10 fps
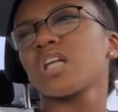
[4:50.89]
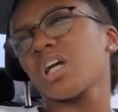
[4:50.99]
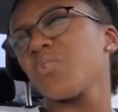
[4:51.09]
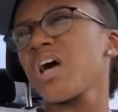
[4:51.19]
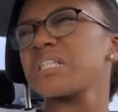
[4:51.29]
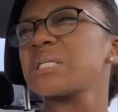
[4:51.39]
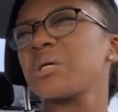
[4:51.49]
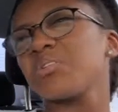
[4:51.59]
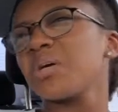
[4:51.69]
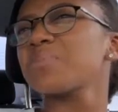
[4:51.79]
like, who has a
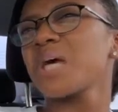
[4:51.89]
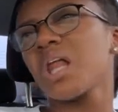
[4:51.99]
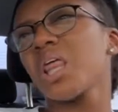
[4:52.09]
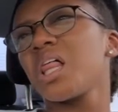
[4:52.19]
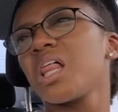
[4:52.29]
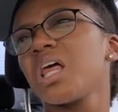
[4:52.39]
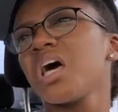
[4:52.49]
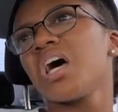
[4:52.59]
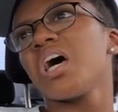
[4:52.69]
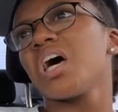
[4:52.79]
YouTube channel?
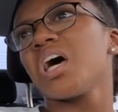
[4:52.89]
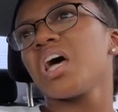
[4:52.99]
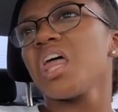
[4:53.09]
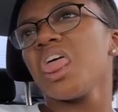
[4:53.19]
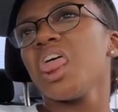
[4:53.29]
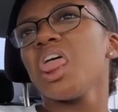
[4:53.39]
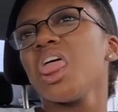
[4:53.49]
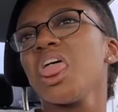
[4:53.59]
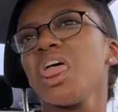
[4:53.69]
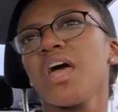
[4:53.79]

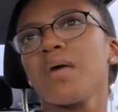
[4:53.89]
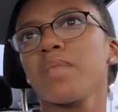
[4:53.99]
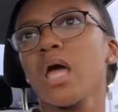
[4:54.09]
And I'm